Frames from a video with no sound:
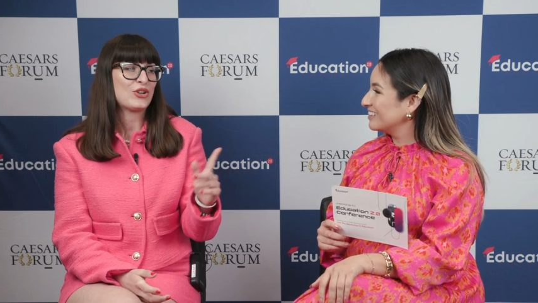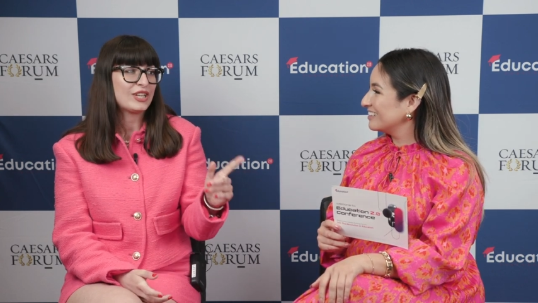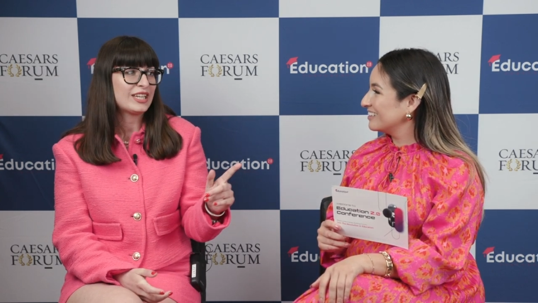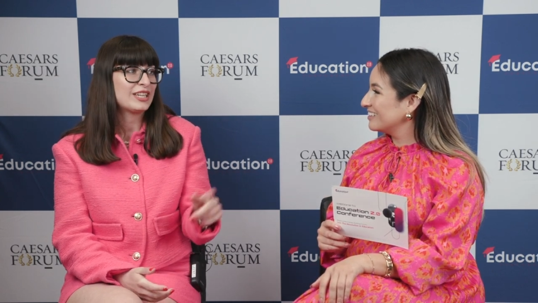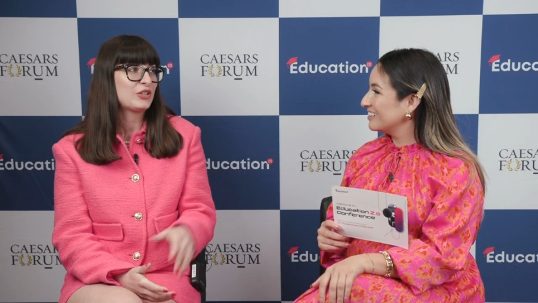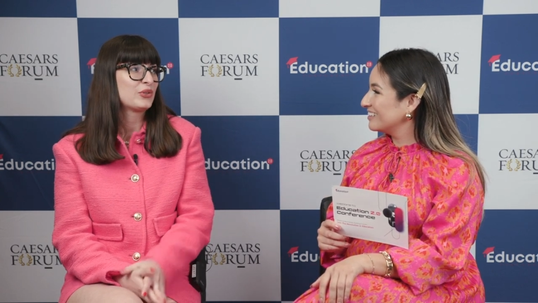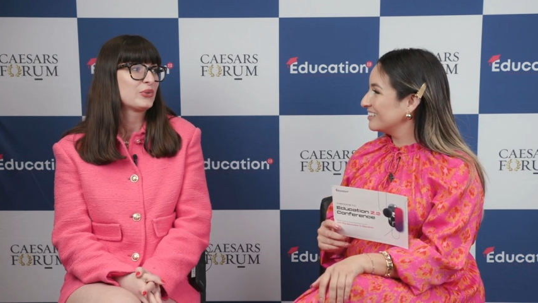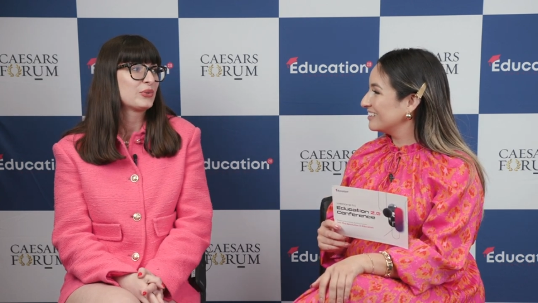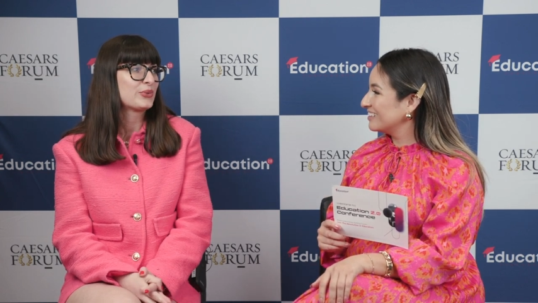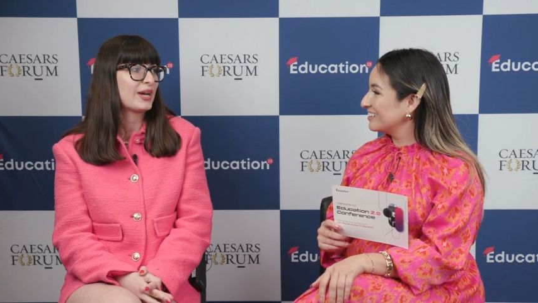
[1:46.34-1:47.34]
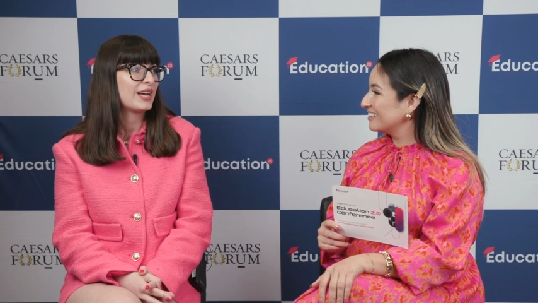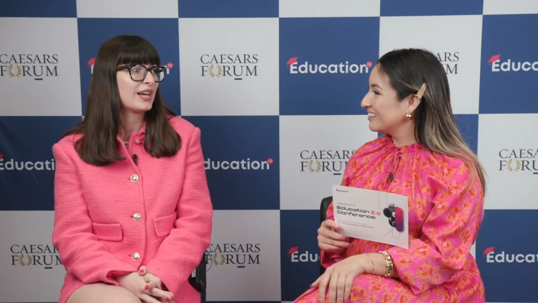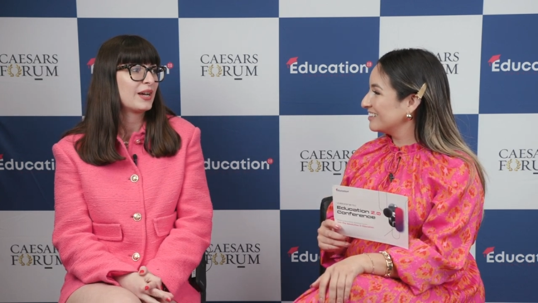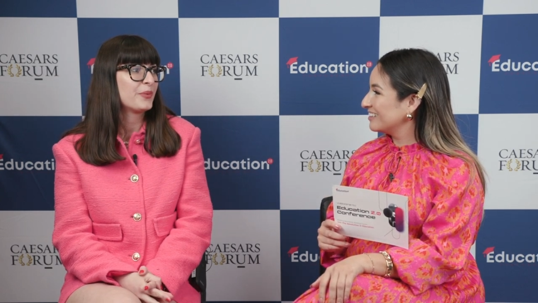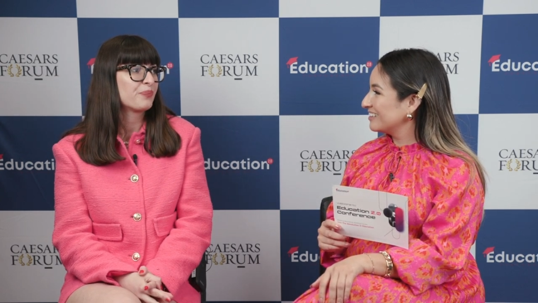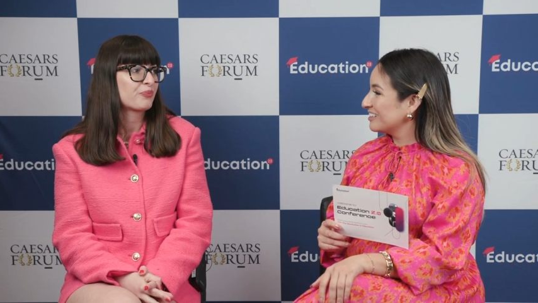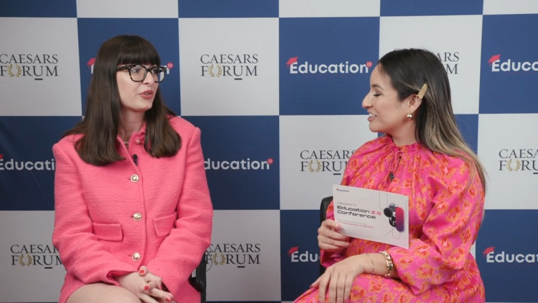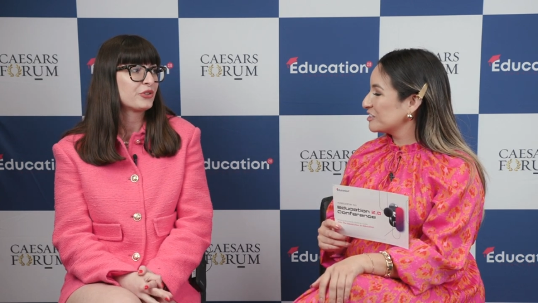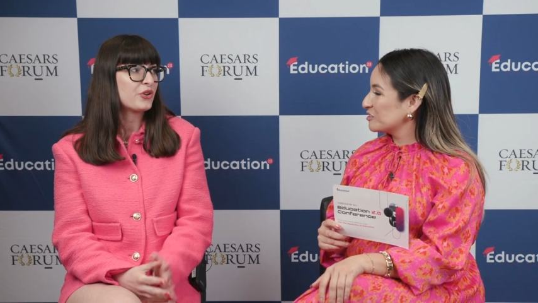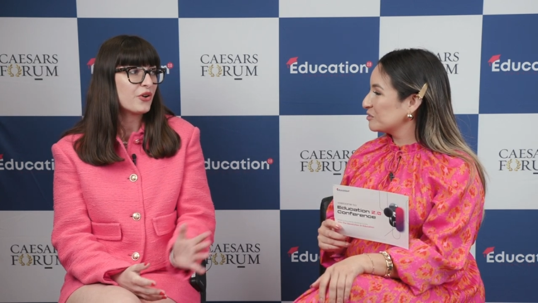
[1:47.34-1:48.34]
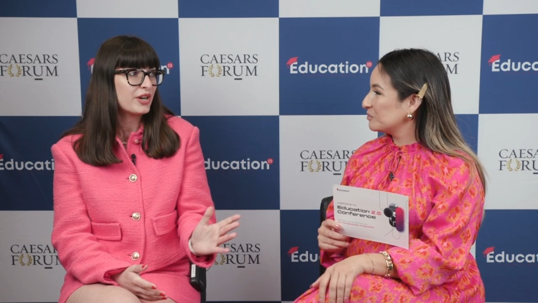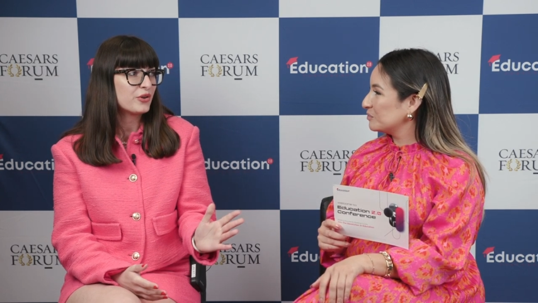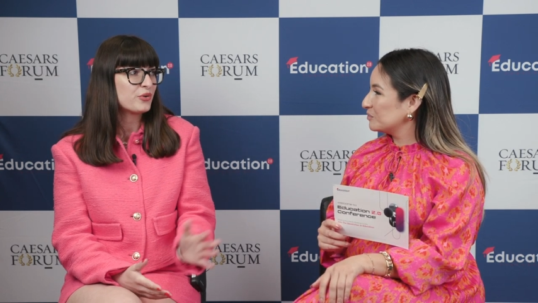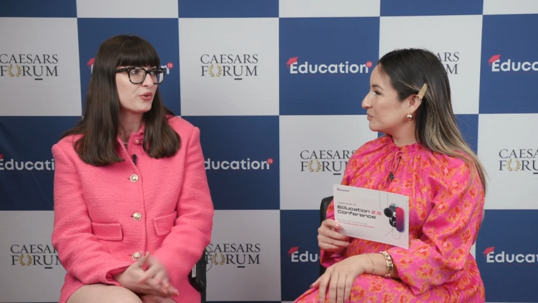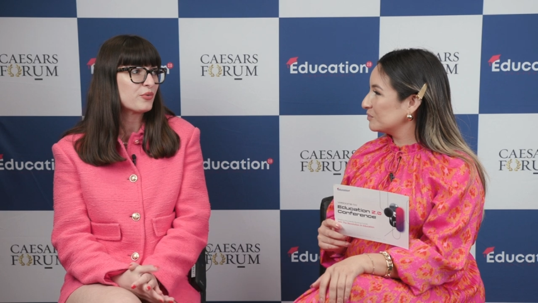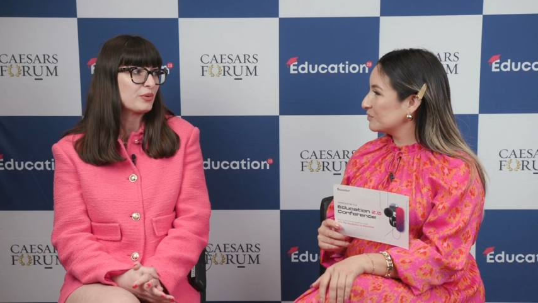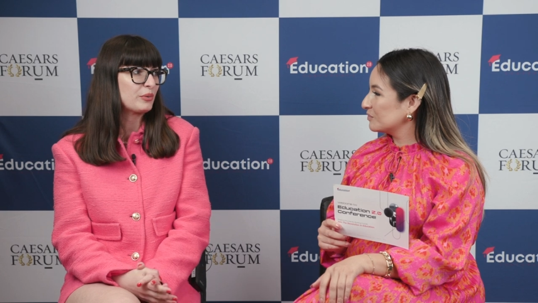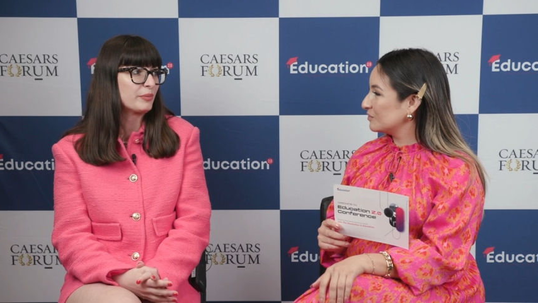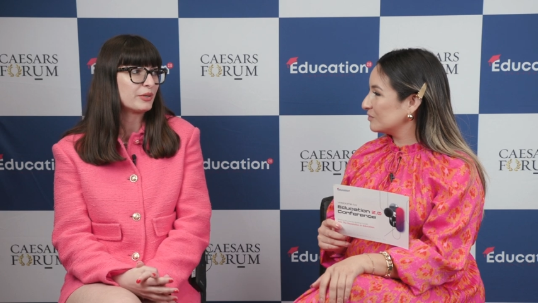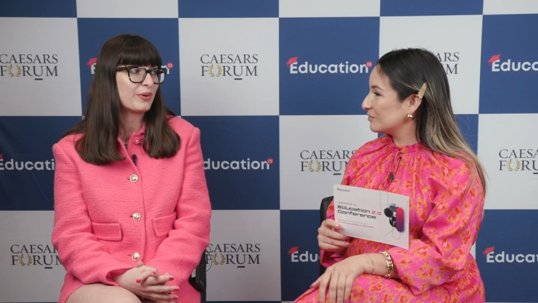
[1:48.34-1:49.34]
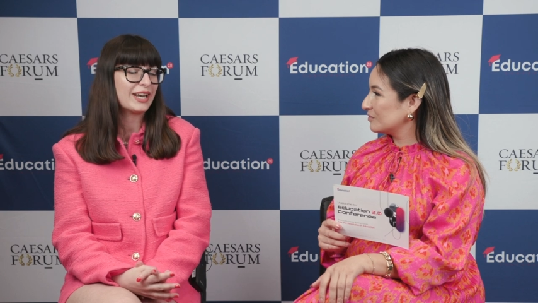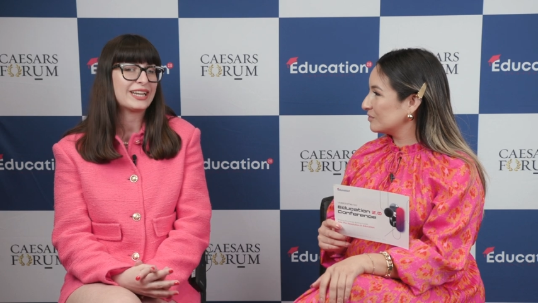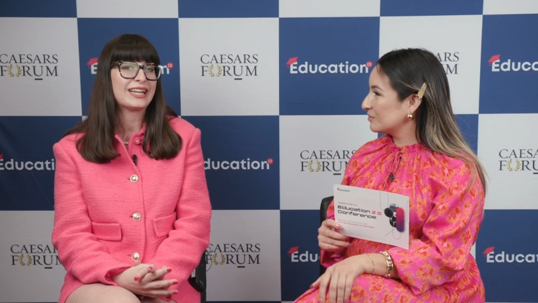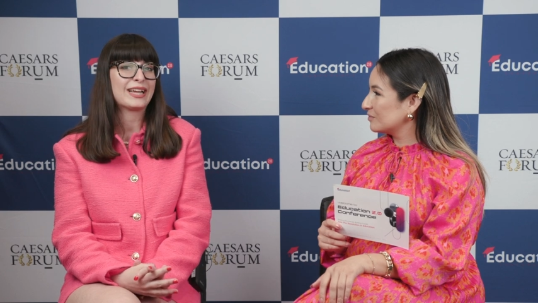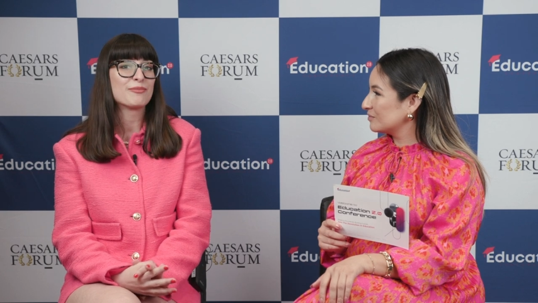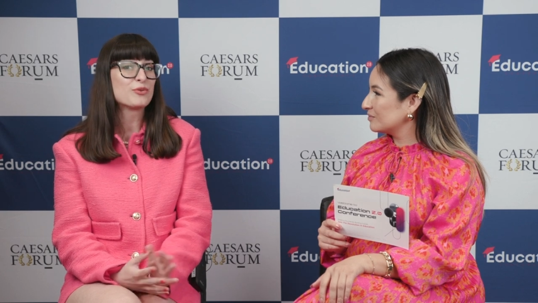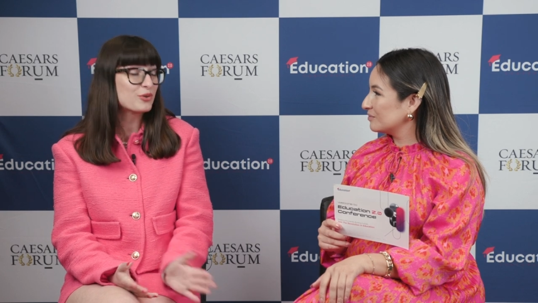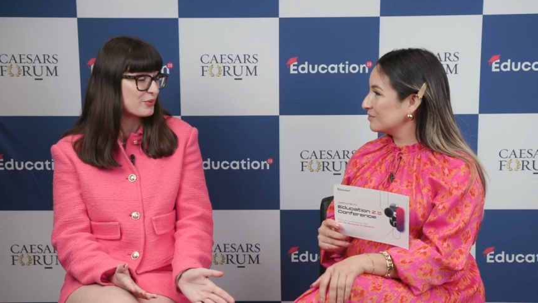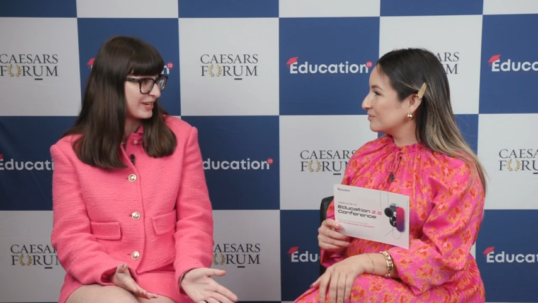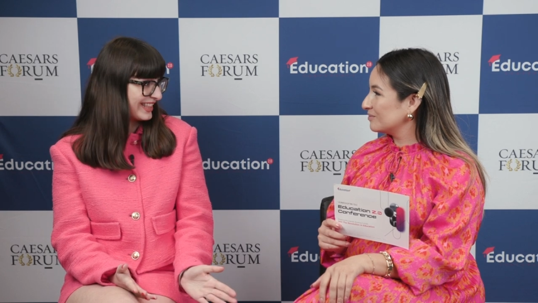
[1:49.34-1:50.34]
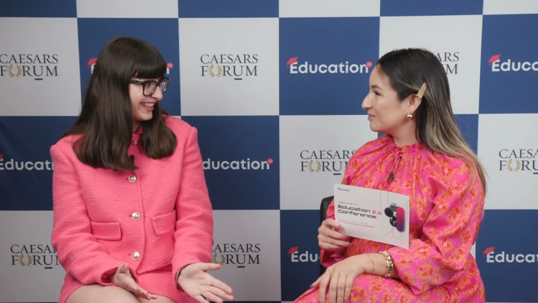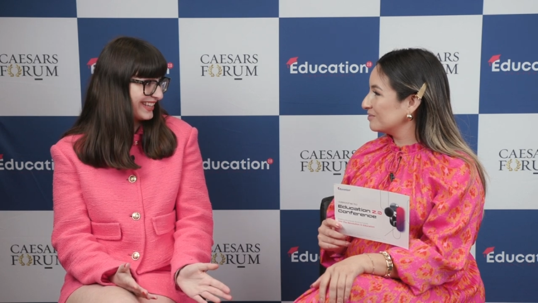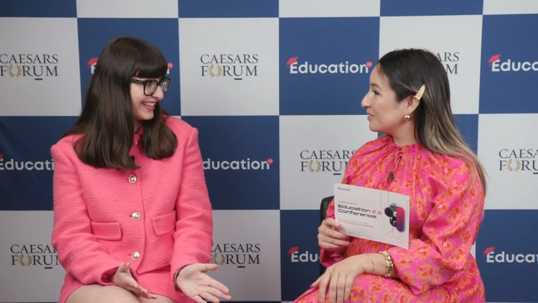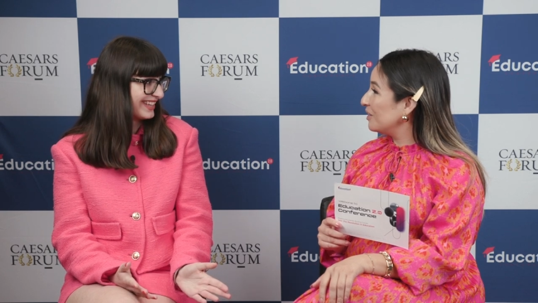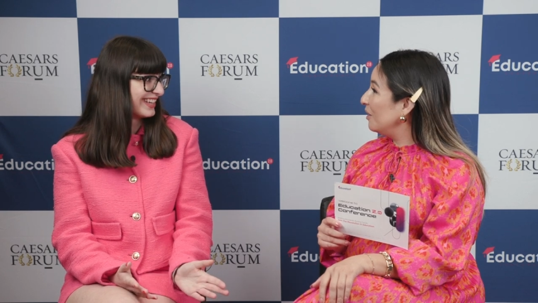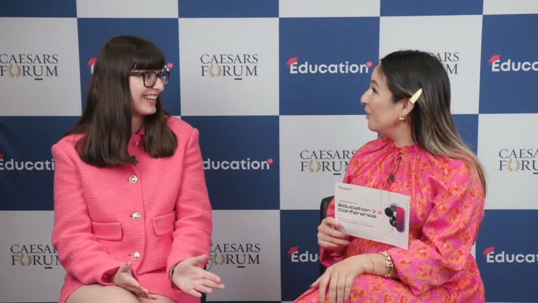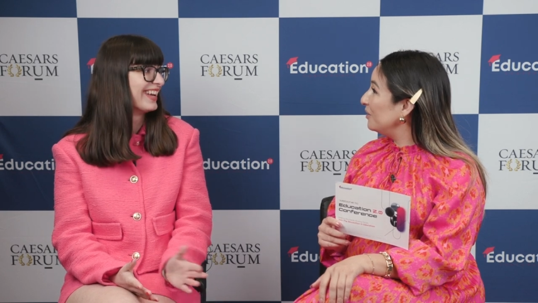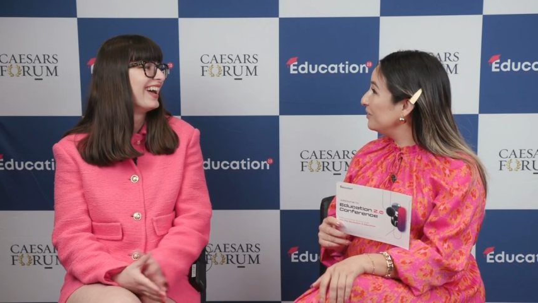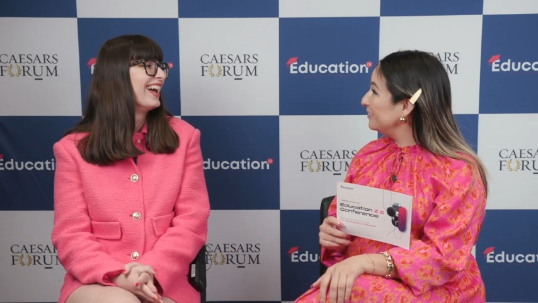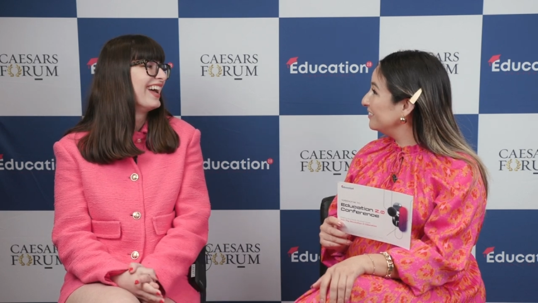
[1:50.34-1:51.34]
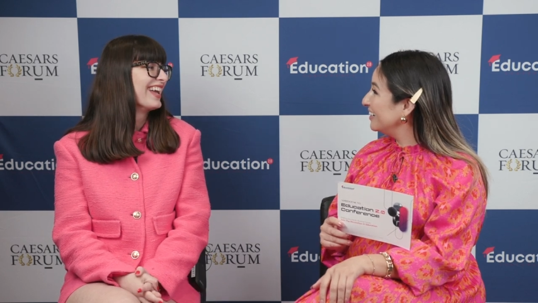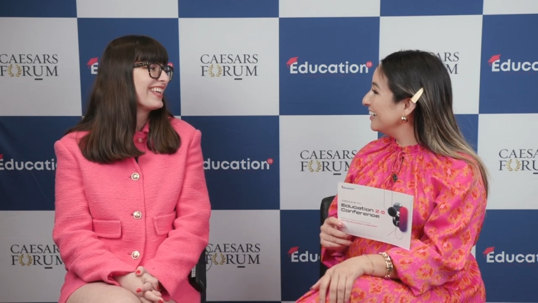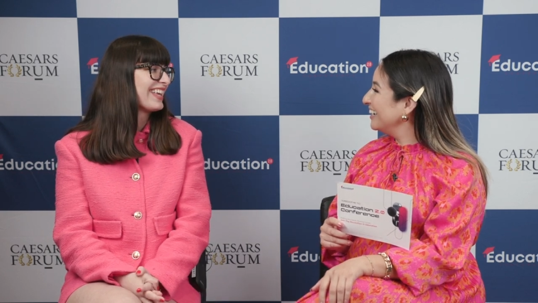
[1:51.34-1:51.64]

Speaker 1: talking to um, Donna, who will be writing a book with. Oh,